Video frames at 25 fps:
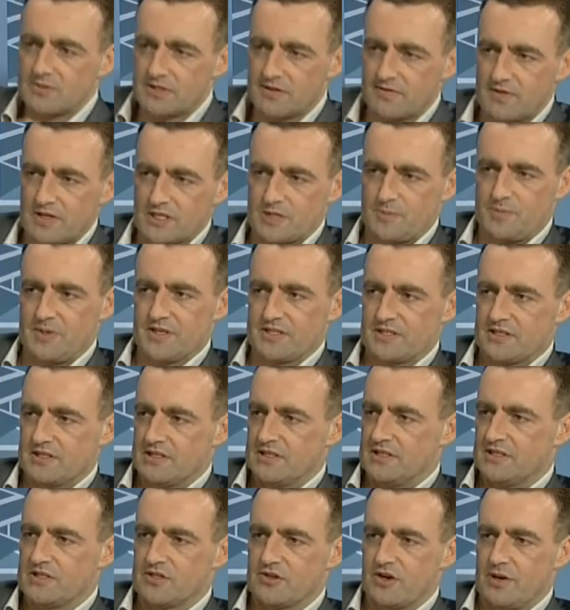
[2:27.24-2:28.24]
of this
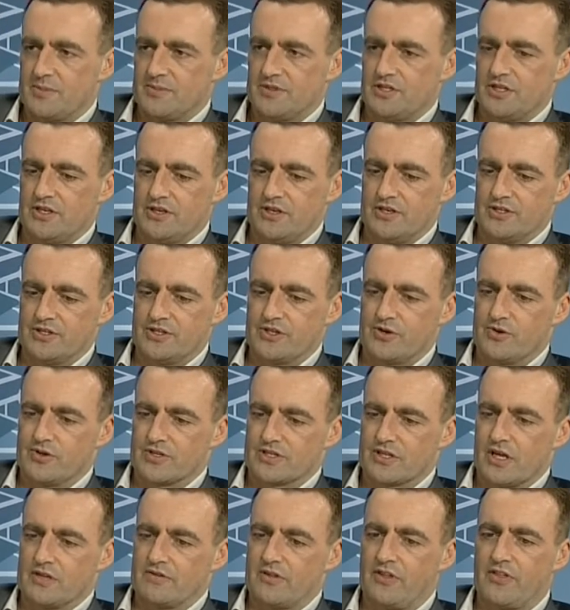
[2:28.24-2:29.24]
business interruption
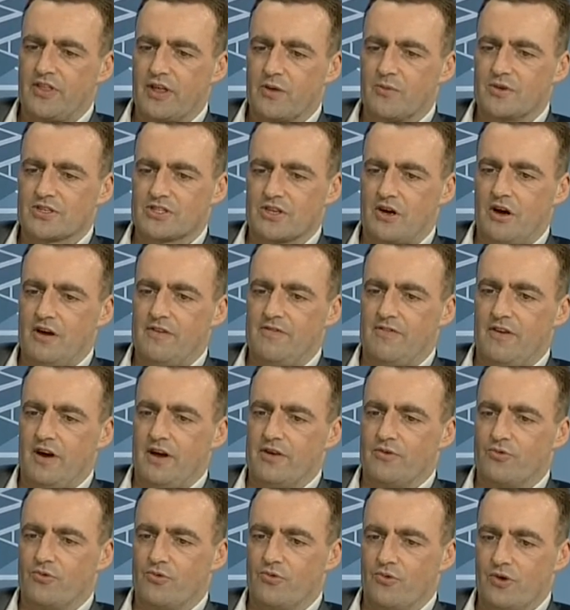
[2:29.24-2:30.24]
insurance, the thing which I
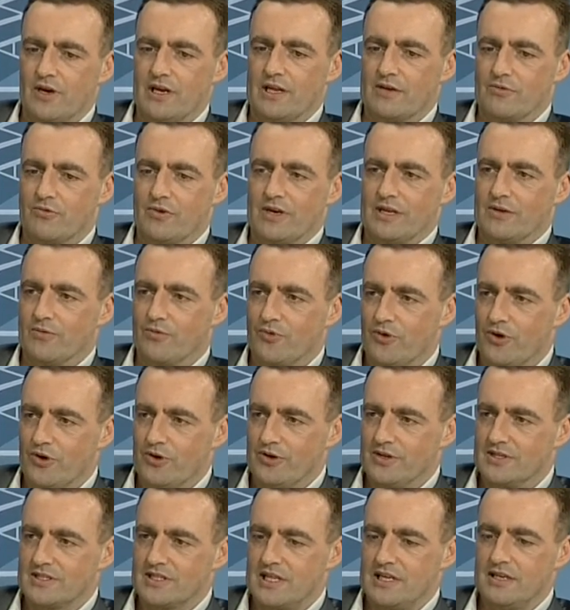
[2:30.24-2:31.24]
find really, really
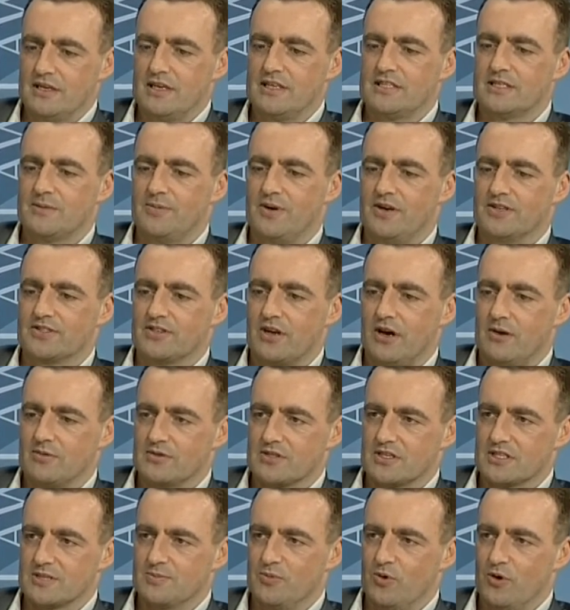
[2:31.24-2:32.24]
rude is that, let's suppose I
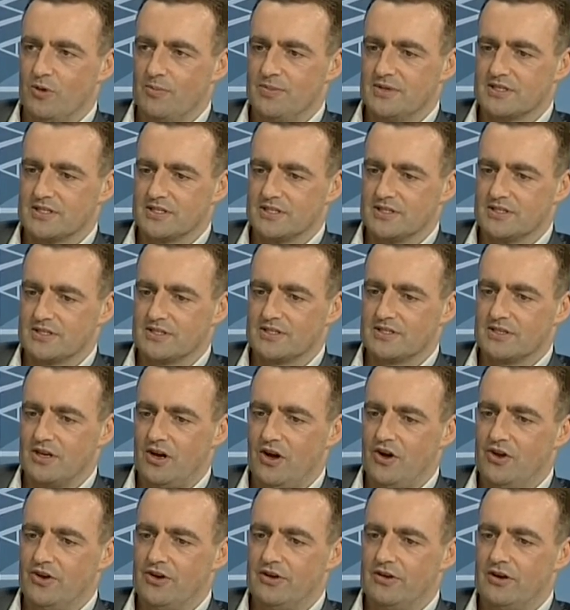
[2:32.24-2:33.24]
was a small business
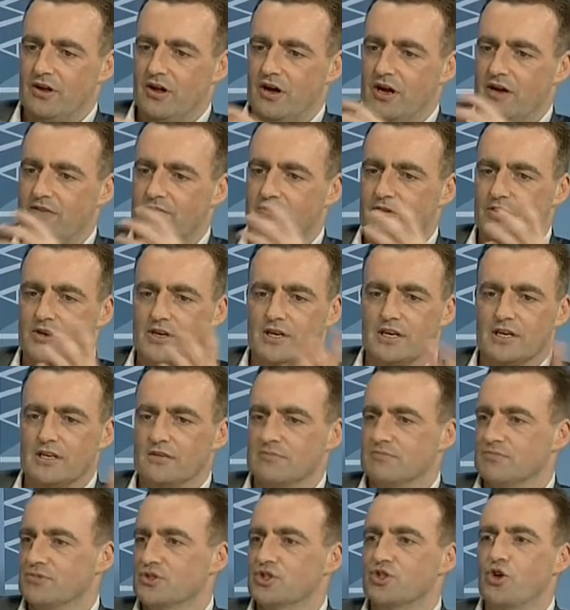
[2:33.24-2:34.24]
owner and I've got
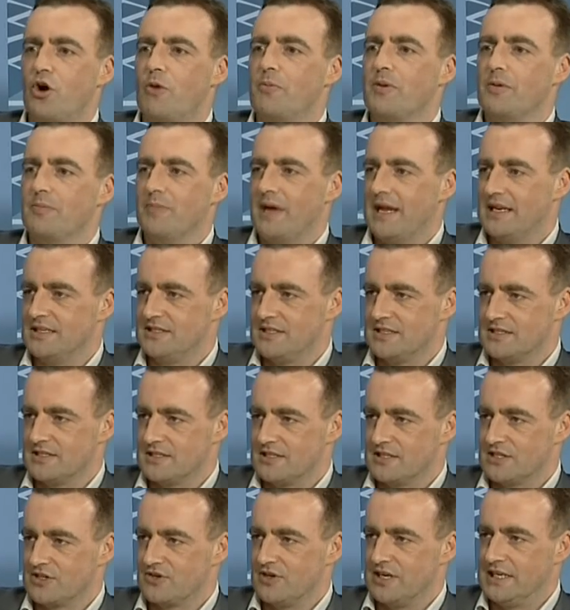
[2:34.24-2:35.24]
a shop in
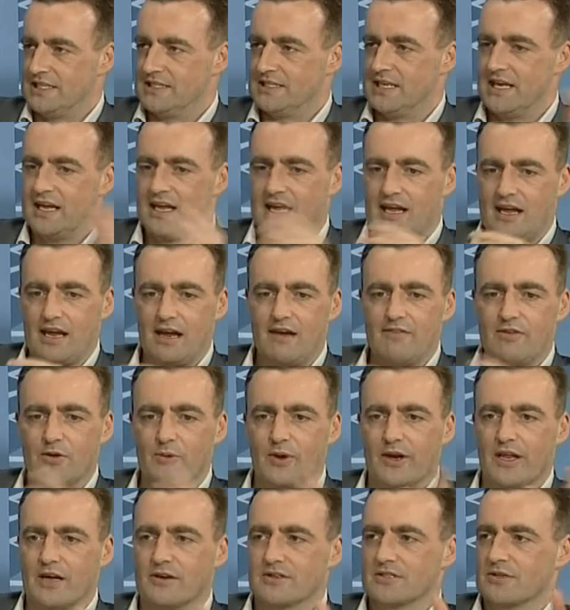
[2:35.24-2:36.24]
Manchester Street.
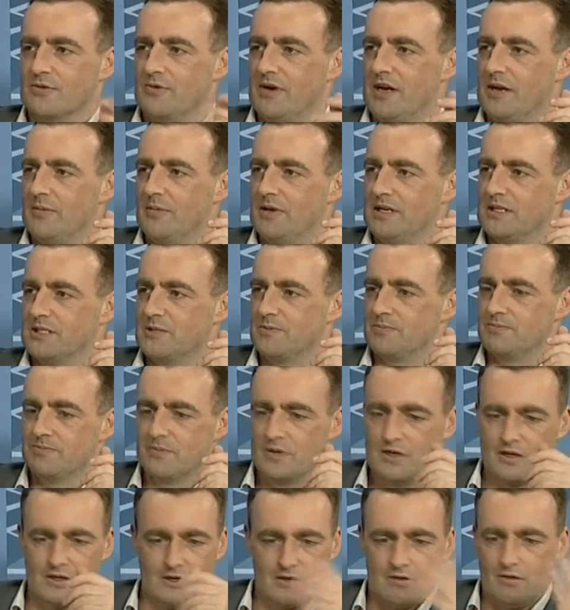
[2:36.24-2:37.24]
Everyone else around me's
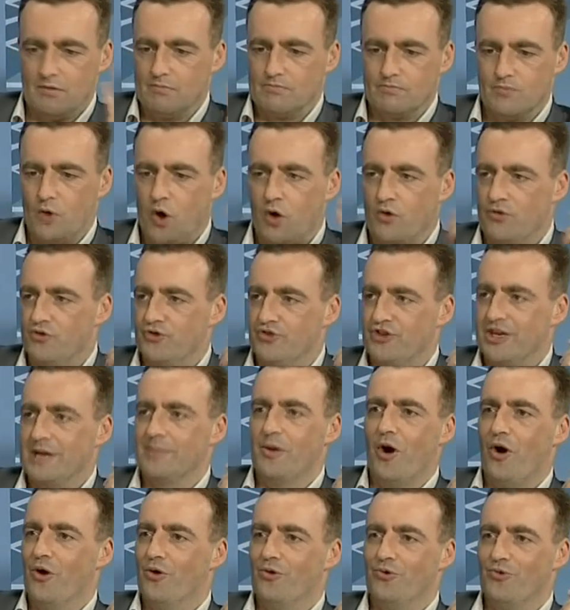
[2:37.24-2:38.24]
on
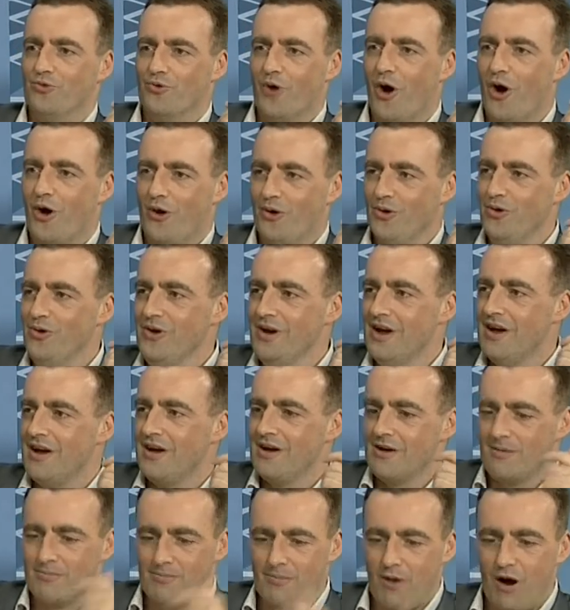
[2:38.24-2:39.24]
demo row.
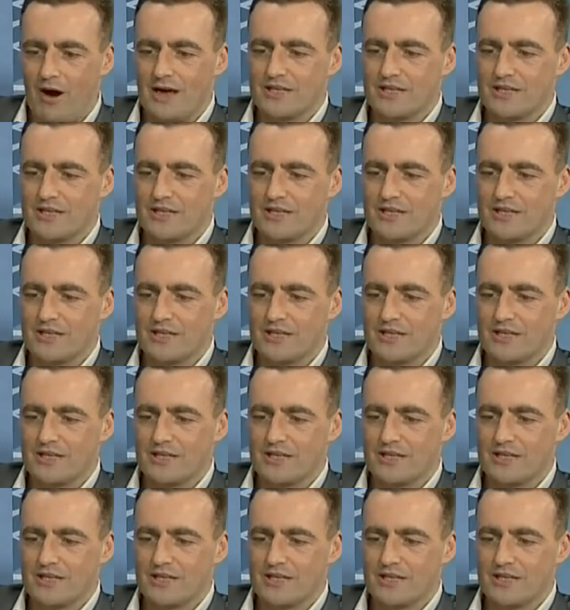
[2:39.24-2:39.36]
My